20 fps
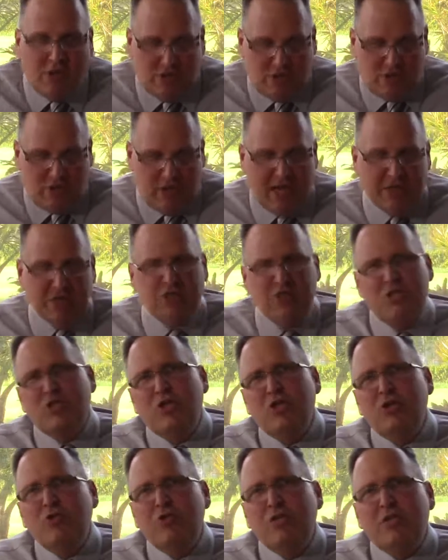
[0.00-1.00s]
Colossians
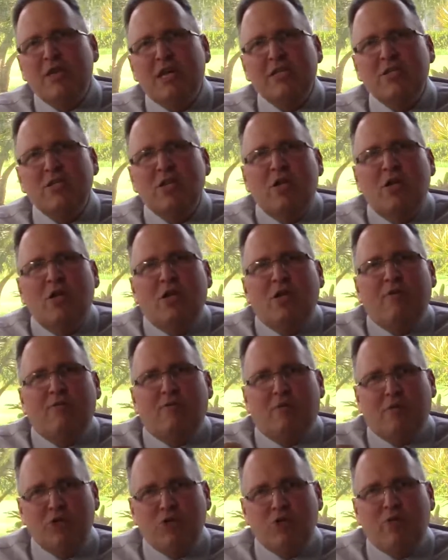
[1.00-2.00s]
2 says,
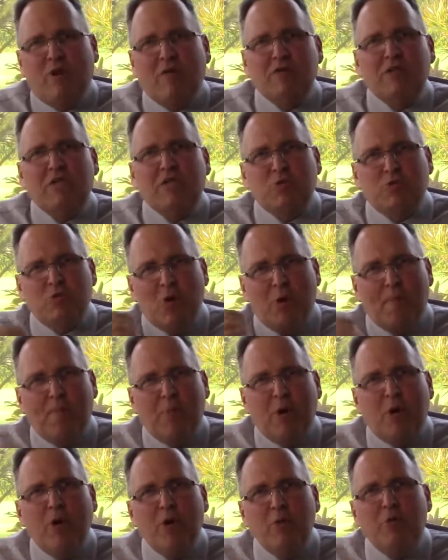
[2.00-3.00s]
verse 12 says, we are
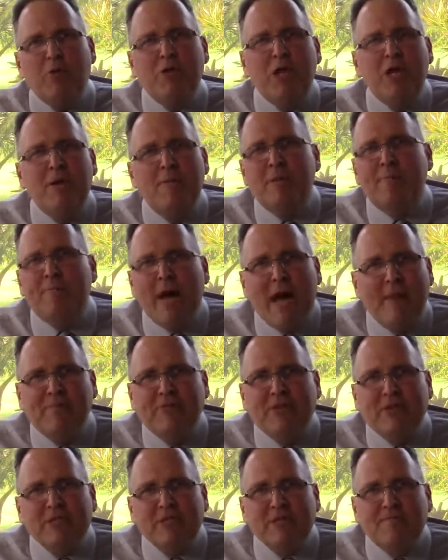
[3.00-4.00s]
buried with him in
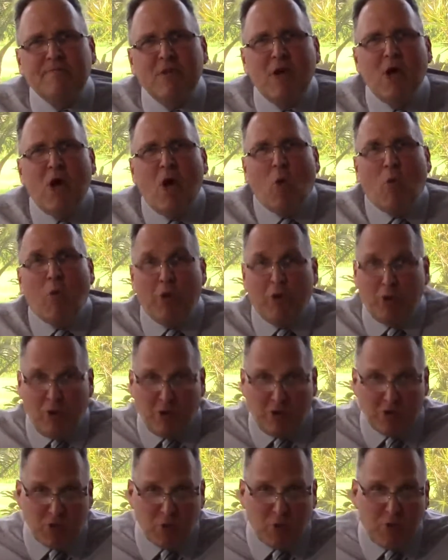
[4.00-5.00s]
baptism, wherein
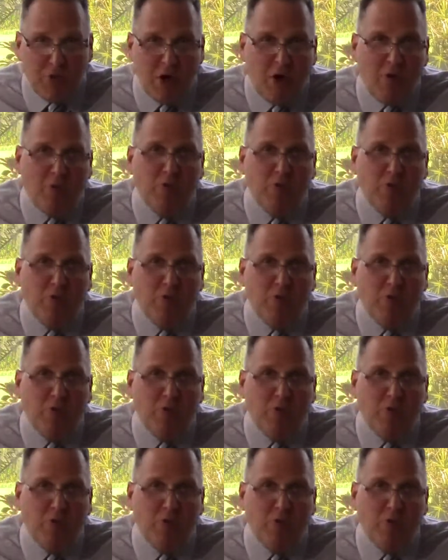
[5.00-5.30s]
also we are